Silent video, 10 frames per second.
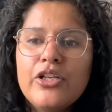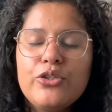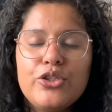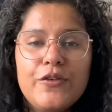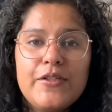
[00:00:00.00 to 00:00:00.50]

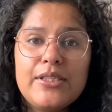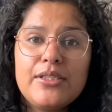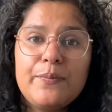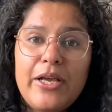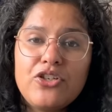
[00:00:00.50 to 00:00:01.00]
So she was a
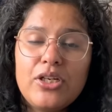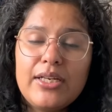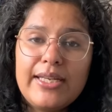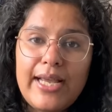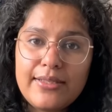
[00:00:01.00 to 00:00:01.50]
special
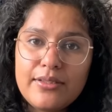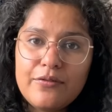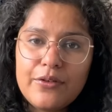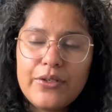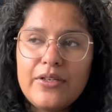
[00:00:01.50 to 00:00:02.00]

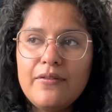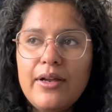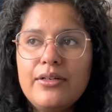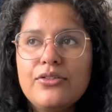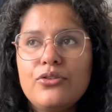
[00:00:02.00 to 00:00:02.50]
guest for the event.